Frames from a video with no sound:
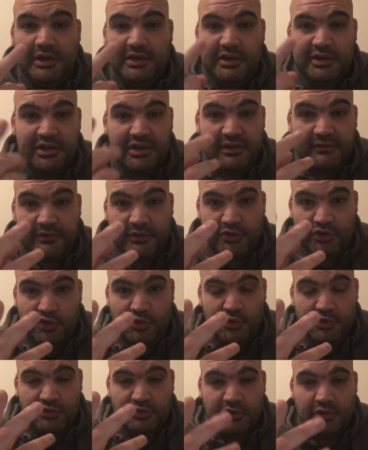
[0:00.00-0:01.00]
don't know if
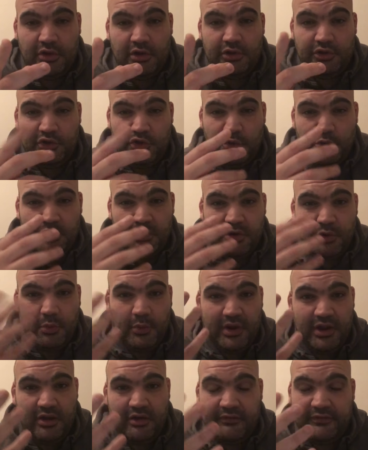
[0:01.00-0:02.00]
you were
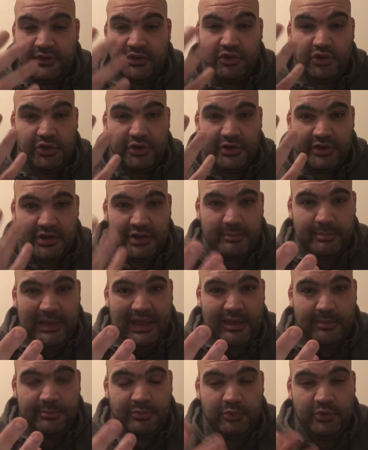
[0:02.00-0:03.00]
aware of a doner
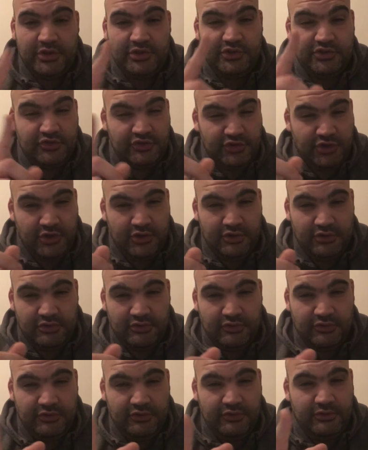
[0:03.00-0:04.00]
kebab, which
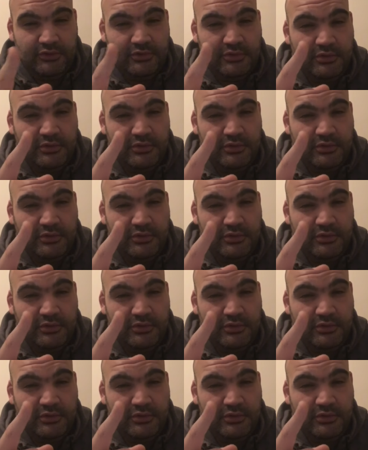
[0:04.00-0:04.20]
turns,